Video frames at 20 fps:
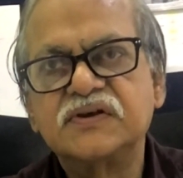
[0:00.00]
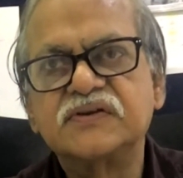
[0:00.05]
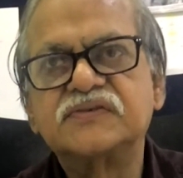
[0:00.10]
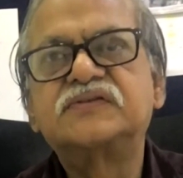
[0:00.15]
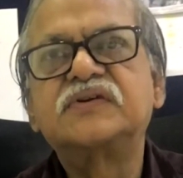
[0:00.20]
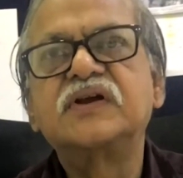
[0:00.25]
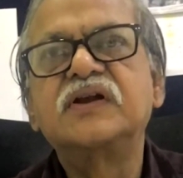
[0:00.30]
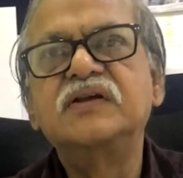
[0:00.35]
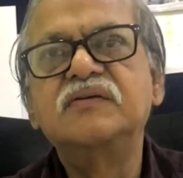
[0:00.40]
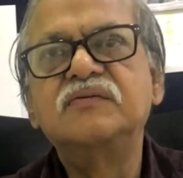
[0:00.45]

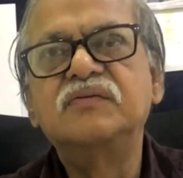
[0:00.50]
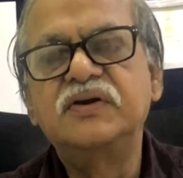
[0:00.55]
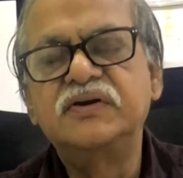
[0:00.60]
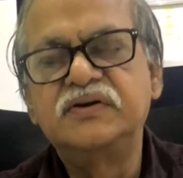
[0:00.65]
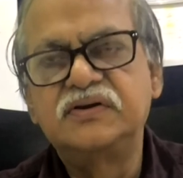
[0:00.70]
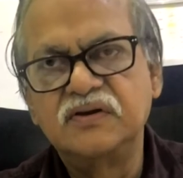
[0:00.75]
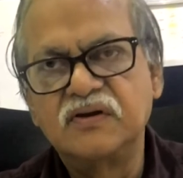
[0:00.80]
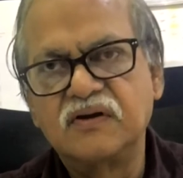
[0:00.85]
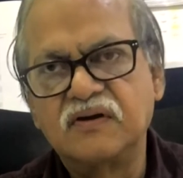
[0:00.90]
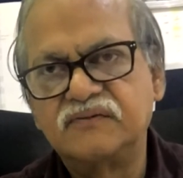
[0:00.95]

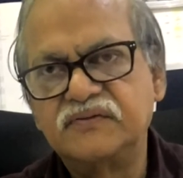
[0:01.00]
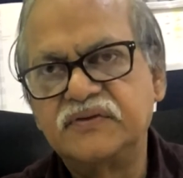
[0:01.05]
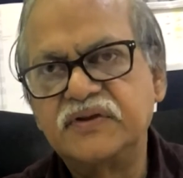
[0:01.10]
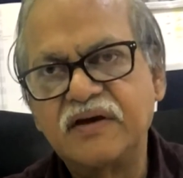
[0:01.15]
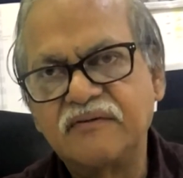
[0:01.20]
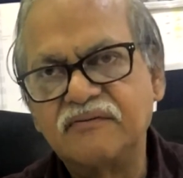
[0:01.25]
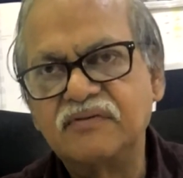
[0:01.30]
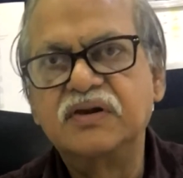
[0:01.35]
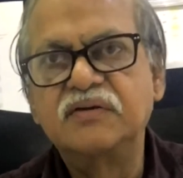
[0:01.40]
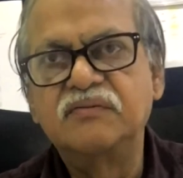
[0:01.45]
sustainability of
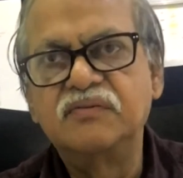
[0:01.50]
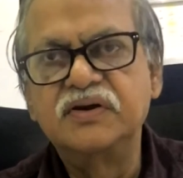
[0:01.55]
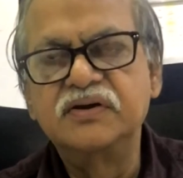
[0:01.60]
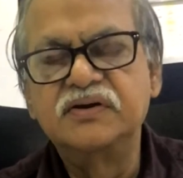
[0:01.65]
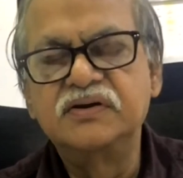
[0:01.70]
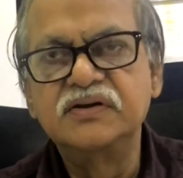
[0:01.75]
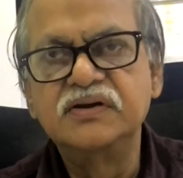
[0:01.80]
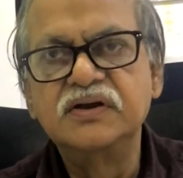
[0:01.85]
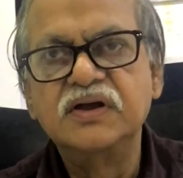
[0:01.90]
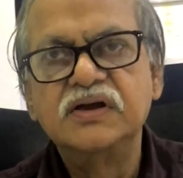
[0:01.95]
the
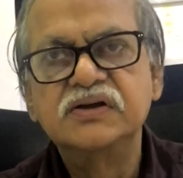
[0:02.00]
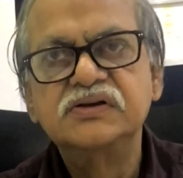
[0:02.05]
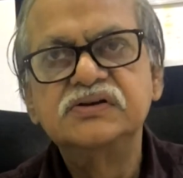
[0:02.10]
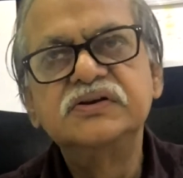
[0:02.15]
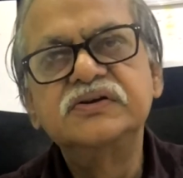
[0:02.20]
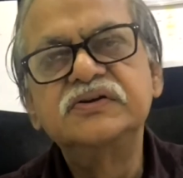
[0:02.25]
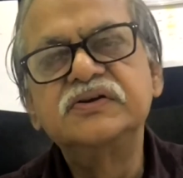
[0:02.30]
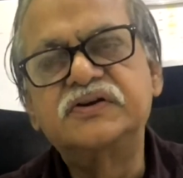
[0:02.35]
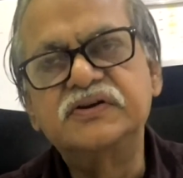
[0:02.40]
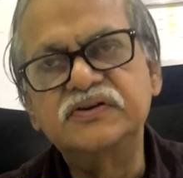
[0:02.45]
availability
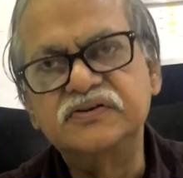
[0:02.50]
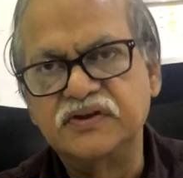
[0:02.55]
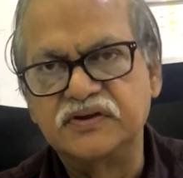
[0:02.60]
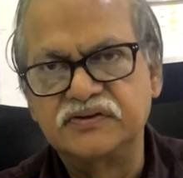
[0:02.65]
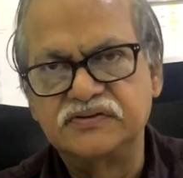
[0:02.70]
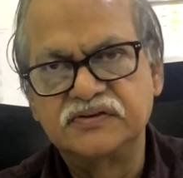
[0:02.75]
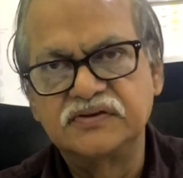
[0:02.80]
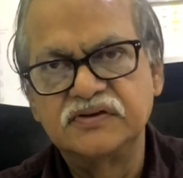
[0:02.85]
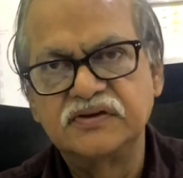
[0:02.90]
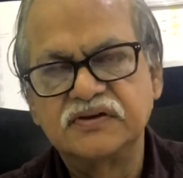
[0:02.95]

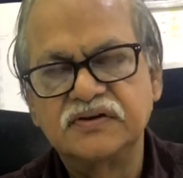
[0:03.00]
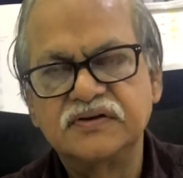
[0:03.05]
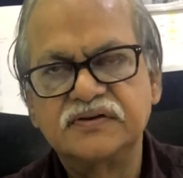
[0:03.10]
increases.